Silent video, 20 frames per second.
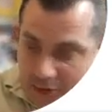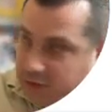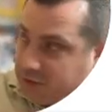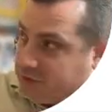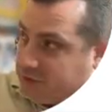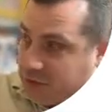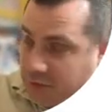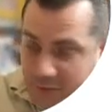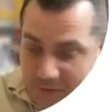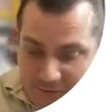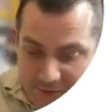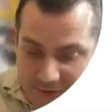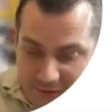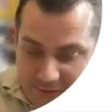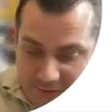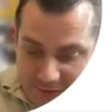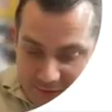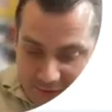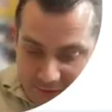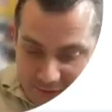
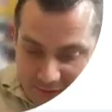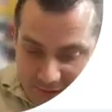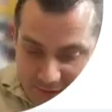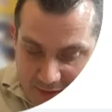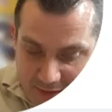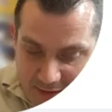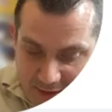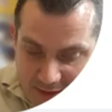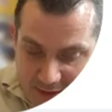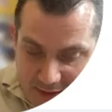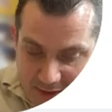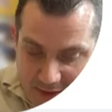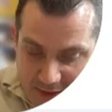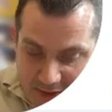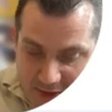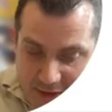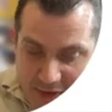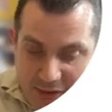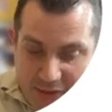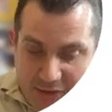2/5,
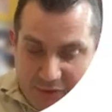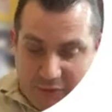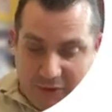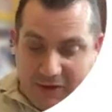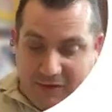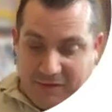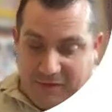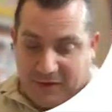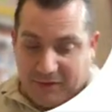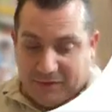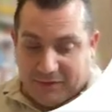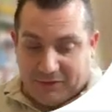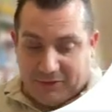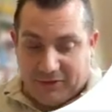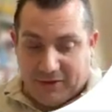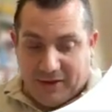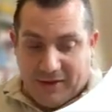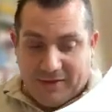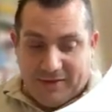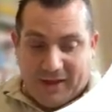3/5.